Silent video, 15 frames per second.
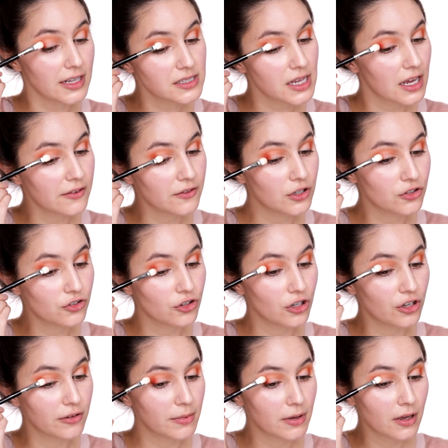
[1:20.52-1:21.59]
outside of
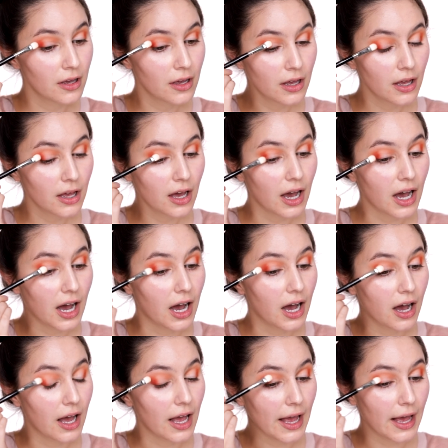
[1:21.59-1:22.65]
YouTube,
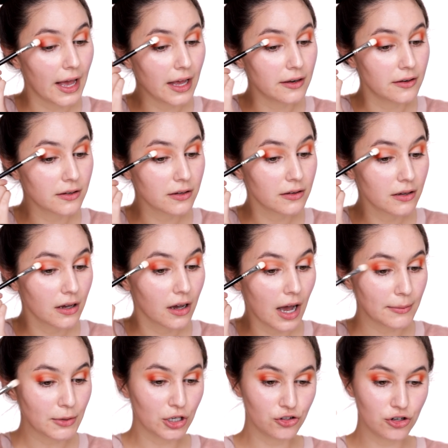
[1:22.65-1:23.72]
and
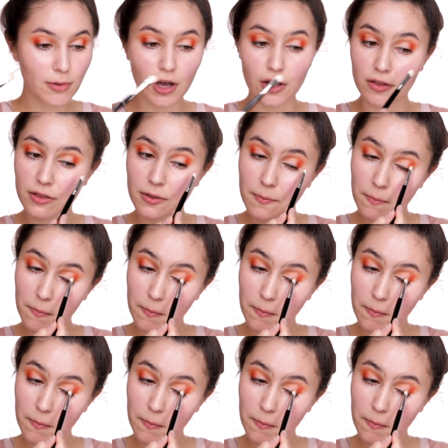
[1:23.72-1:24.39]
I'm gonna do both.